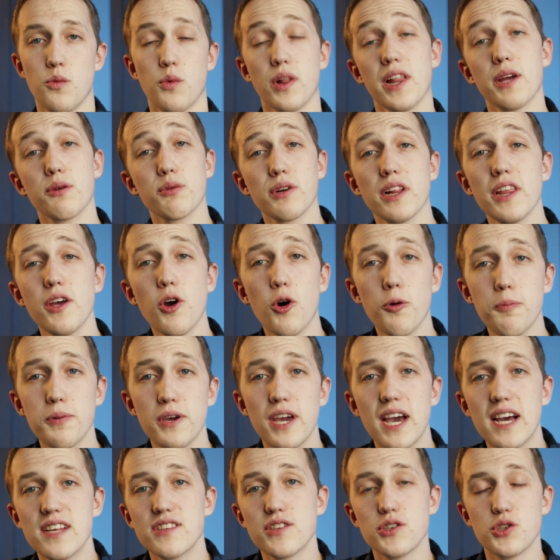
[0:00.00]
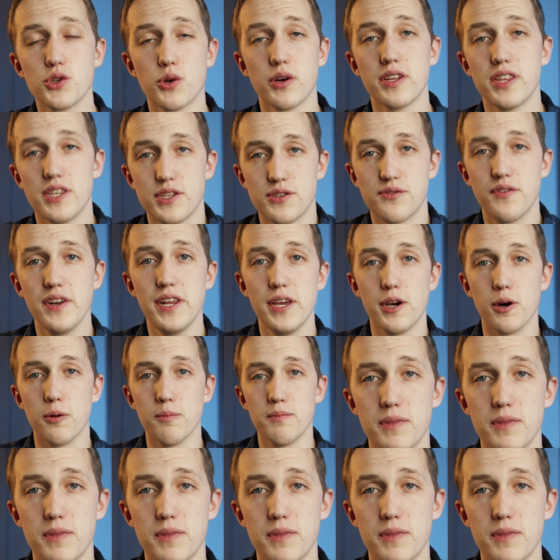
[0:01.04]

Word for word: Well, I really hope you guys enjoyed this video.